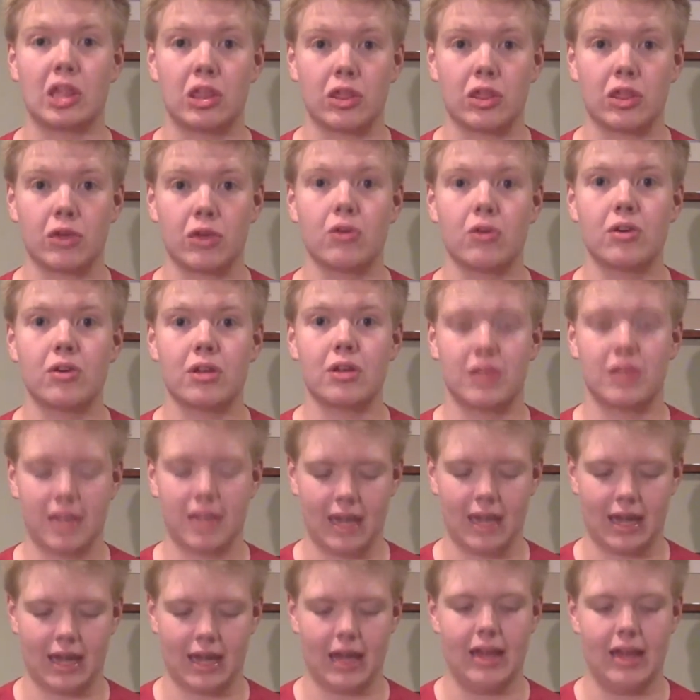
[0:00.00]
third
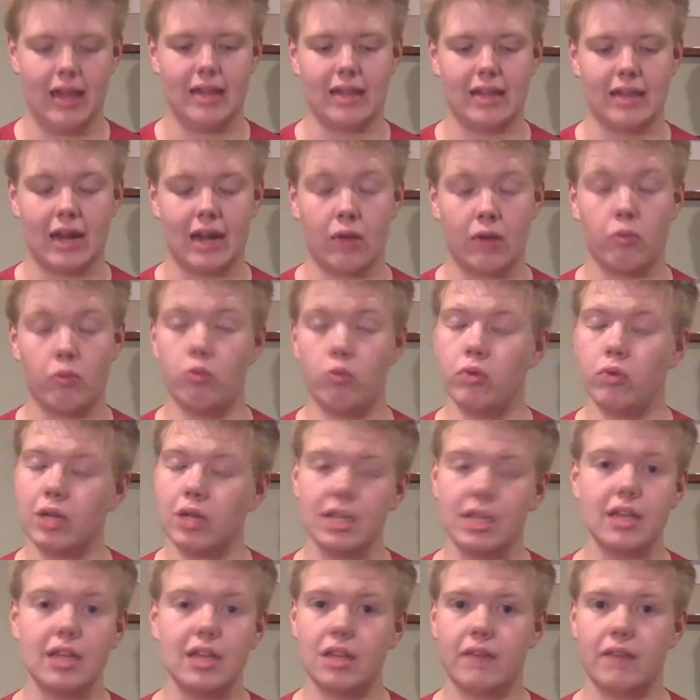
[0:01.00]
thing that I
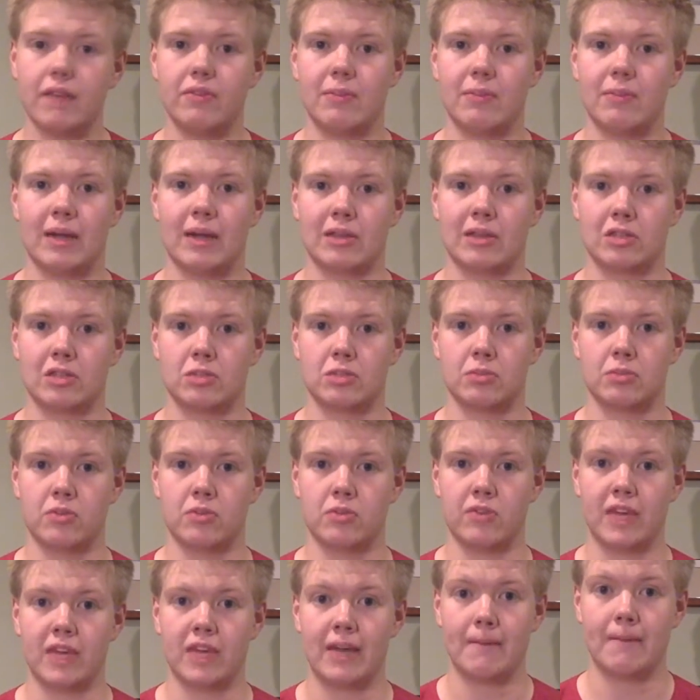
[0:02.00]
really loved about this
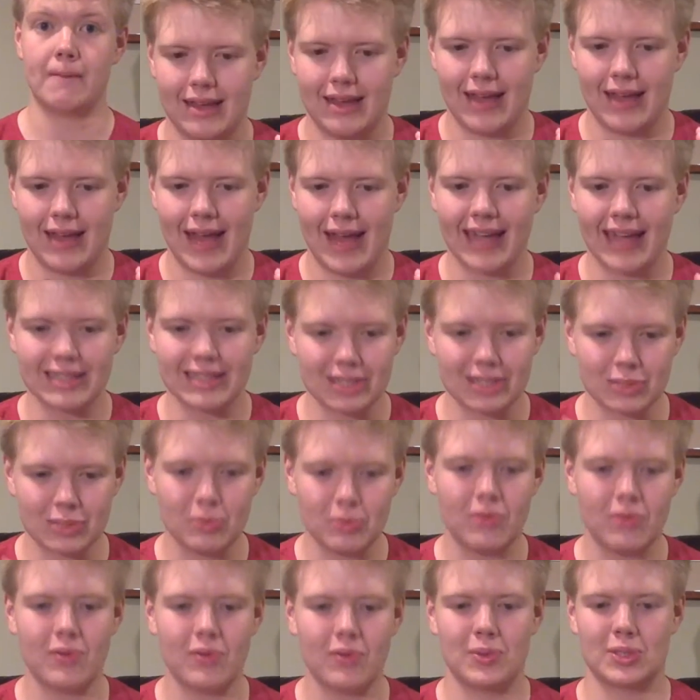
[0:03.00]
movie. As this
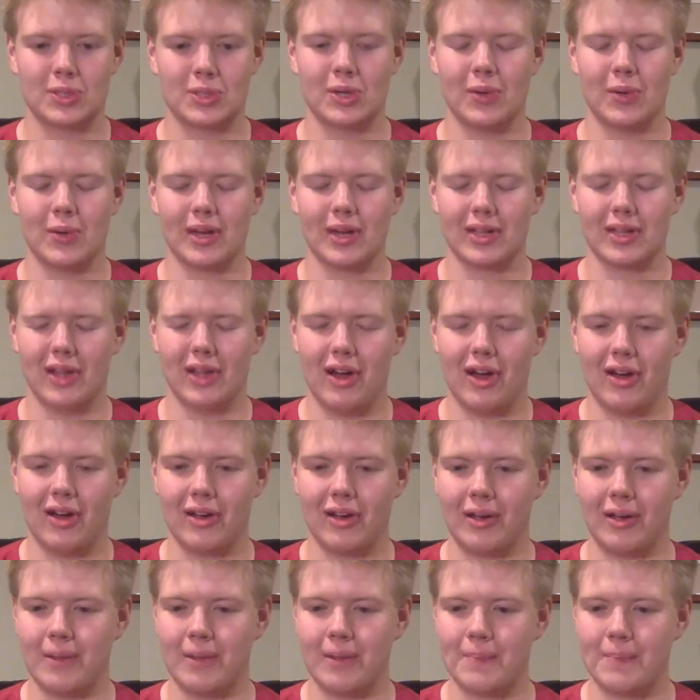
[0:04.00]
movie was going along,